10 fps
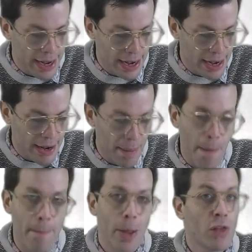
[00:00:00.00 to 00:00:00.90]

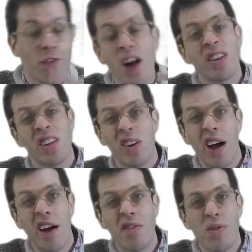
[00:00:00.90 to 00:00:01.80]
But the file that you'll
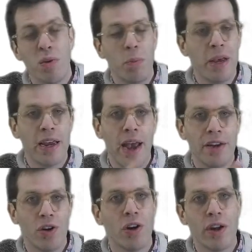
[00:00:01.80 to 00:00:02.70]
have will be
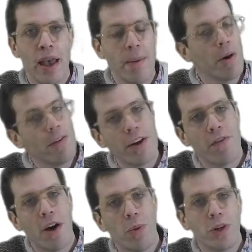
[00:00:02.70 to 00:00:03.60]
a .mov
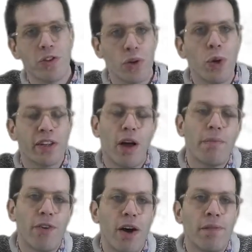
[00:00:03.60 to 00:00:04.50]
file, which is a
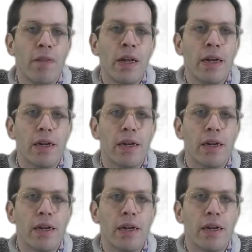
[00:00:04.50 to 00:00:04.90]
QuickTime file.